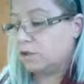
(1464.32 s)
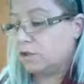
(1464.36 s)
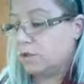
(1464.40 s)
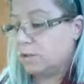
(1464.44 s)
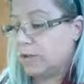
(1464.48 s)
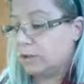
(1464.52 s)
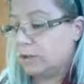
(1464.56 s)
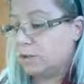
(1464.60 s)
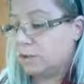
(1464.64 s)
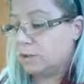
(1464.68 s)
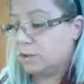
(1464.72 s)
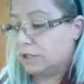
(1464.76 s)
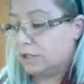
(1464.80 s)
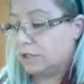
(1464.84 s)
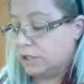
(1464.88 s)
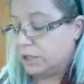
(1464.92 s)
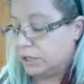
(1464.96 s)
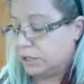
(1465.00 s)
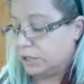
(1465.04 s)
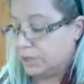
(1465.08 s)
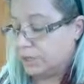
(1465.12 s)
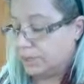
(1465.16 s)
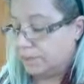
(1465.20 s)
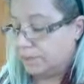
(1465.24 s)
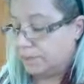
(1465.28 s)
to my
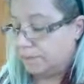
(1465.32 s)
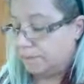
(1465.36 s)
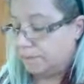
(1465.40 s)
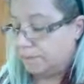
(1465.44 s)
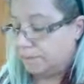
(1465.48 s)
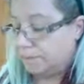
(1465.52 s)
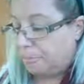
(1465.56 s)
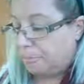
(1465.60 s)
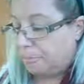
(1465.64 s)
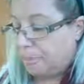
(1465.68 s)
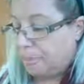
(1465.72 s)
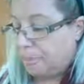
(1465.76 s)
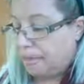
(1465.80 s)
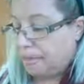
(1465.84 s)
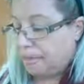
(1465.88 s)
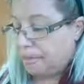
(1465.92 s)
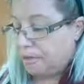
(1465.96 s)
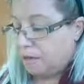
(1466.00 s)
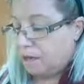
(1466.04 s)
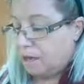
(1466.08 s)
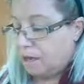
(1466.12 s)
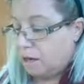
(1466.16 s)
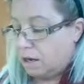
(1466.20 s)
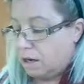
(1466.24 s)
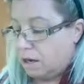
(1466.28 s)
restriction.
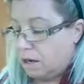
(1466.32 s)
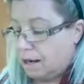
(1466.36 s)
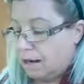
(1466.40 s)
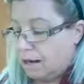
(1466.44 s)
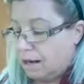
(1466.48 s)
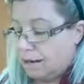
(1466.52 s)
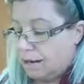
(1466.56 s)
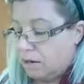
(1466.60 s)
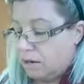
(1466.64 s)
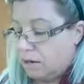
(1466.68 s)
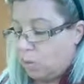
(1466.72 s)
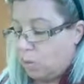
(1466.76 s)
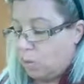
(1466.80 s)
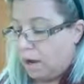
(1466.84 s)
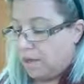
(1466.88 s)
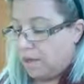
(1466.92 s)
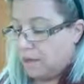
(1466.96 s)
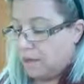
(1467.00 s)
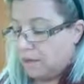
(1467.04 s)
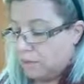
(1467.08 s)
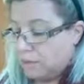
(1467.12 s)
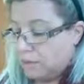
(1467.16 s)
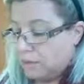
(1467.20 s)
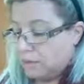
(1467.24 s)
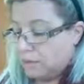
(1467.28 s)
Alright,
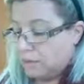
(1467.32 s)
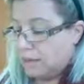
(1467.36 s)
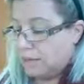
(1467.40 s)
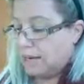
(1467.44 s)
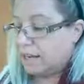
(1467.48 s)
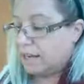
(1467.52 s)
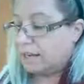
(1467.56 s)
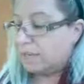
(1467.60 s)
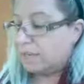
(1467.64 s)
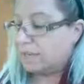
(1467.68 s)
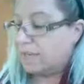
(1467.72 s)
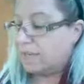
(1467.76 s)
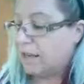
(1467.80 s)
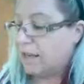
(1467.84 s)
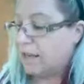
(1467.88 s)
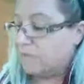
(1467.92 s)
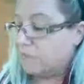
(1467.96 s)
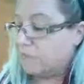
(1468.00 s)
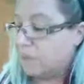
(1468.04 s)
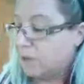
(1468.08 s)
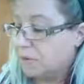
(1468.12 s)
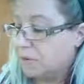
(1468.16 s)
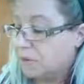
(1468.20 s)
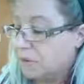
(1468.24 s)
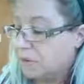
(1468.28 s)
y equals negative
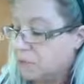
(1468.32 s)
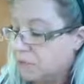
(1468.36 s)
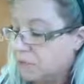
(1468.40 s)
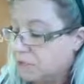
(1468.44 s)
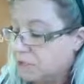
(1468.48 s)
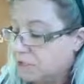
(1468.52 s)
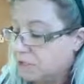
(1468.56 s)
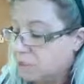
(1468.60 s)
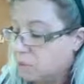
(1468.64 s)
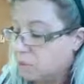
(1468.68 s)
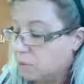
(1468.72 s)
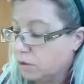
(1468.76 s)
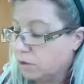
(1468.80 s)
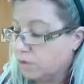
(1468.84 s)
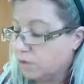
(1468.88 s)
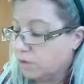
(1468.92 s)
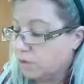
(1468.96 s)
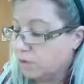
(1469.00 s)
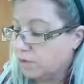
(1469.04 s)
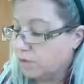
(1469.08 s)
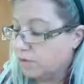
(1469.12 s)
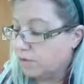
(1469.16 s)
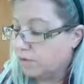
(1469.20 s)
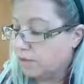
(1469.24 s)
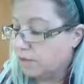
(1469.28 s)
5. My restrictions
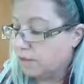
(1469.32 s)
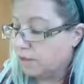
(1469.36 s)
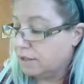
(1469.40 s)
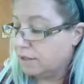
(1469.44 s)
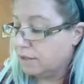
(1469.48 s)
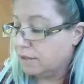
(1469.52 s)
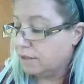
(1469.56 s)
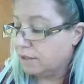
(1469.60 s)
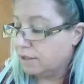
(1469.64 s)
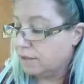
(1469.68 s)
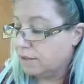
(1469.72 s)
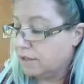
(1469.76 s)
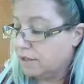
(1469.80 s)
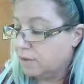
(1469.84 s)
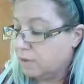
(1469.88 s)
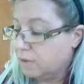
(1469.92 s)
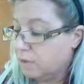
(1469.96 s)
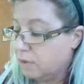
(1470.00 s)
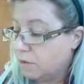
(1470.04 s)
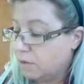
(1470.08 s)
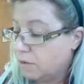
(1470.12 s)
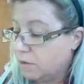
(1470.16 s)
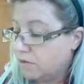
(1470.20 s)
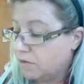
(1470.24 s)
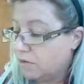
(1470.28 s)
were
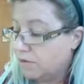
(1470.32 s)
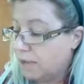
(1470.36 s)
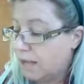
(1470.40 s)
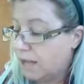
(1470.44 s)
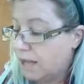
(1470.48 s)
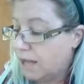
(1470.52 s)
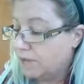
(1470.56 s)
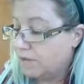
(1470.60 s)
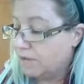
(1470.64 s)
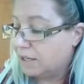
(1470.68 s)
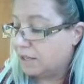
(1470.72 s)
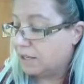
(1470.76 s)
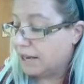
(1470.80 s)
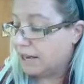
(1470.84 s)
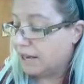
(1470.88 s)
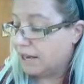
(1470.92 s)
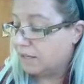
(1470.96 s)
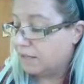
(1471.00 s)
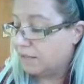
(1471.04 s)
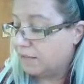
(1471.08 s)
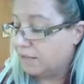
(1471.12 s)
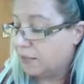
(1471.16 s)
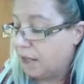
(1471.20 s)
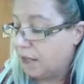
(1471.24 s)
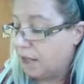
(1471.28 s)
0, 5, and
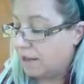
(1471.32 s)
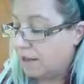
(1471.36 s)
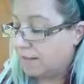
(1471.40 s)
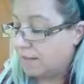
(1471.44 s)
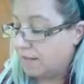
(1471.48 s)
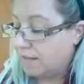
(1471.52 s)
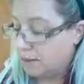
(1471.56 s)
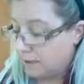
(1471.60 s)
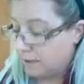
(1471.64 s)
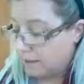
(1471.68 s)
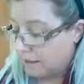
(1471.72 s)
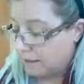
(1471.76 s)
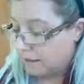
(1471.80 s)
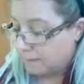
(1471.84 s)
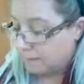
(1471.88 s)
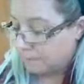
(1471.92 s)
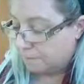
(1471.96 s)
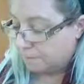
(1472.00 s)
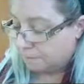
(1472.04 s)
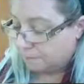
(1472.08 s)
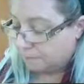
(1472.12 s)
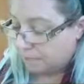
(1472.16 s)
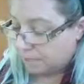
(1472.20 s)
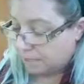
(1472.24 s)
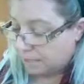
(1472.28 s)
negative 5.
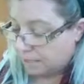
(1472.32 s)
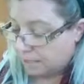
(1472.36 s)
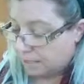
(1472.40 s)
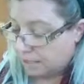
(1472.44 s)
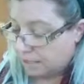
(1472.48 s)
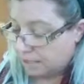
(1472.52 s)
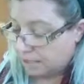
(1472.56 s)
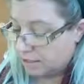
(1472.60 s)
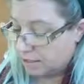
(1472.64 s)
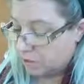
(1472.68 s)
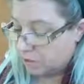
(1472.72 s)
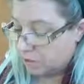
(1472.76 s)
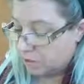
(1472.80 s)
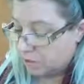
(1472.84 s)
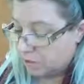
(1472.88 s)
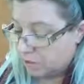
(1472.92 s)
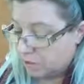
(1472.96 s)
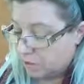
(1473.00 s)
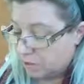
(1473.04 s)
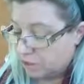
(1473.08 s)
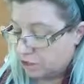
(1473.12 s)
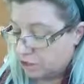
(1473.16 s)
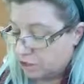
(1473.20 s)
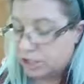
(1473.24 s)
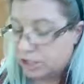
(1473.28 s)
Hits a
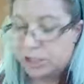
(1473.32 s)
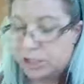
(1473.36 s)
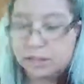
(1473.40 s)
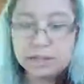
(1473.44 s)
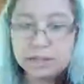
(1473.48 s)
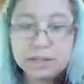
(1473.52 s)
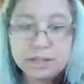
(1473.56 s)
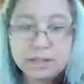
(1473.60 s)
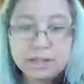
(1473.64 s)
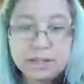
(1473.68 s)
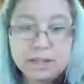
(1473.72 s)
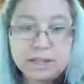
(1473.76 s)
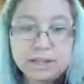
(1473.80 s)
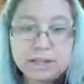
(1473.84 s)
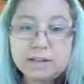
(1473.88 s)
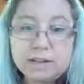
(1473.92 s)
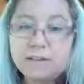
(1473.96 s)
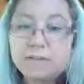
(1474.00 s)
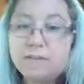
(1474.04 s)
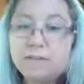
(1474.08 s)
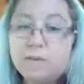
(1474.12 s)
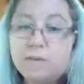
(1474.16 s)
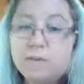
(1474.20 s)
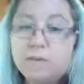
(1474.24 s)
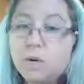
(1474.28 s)
restriction,
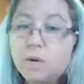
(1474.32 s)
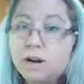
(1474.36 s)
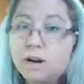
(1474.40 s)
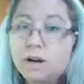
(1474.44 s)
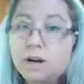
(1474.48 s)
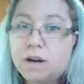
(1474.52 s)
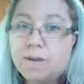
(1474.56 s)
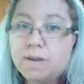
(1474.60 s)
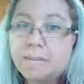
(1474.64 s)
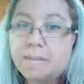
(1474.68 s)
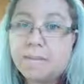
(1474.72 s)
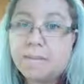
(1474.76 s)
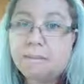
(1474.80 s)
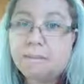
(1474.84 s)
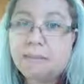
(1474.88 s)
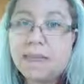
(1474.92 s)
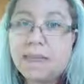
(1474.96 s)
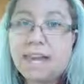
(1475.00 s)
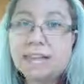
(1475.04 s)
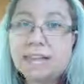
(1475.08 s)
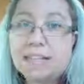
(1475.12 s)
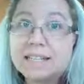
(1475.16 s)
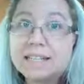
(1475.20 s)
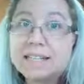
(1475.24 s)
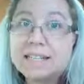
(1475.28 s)
therefore
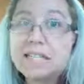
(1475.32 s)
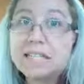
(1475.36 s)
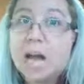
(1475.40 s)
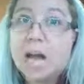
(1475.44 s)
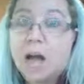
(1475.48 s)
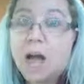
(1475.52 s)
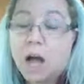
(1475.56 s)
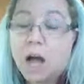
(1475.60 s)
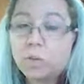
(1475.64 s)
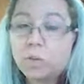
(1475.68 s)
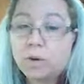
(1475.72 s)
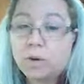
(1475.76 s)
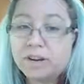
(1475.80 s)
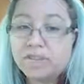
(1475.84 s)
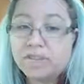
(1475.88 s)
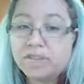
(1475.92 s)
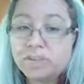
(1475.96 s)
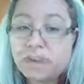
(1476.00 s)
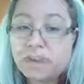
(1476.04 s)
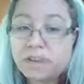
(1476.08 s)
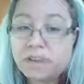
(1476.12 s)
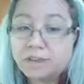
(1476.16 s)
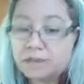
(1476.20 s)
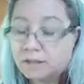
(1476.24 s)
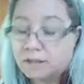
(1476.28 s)
that is not one of
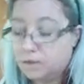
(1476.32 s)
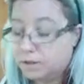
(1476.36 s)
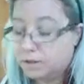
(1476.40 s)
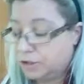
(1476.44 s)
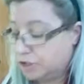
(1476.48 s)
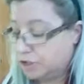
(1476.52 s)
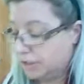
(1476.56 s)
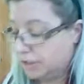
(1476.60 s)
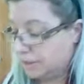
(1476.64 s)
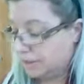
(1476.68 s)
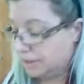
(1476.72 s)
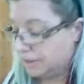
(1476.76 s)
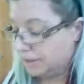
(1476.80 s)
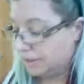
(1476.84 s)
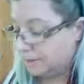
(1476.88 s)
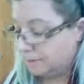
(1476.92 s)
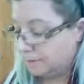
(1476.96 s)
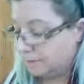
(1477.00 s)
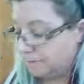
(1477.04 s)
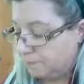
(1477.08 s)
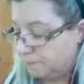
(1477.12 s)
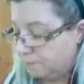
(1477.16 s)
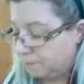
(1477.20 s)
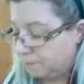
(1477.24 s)
my solutions.